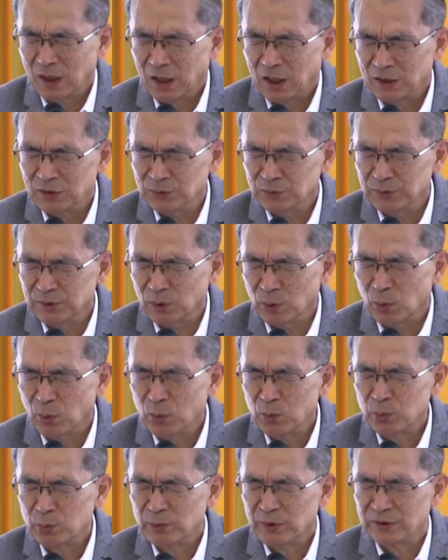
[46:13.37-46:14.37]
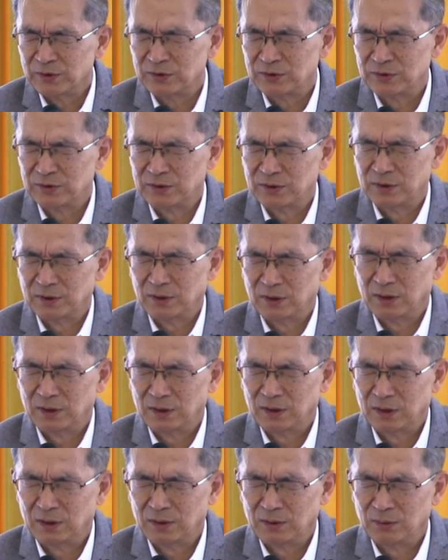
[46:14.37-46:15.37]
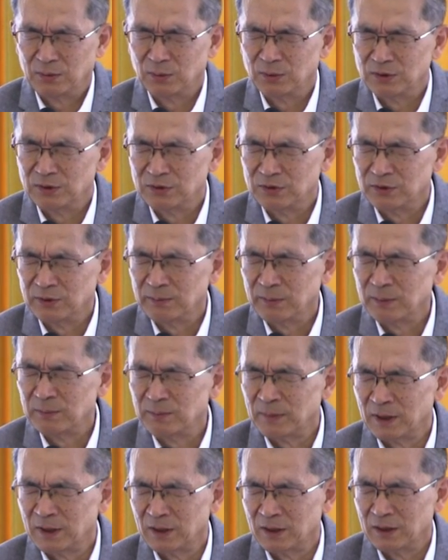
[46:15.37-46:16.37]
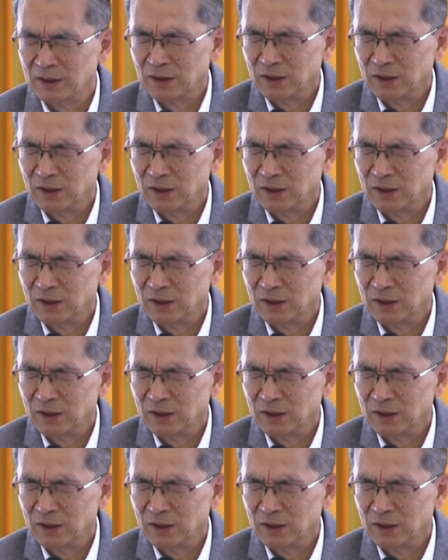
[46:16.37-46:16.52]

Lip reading: and we always want to remember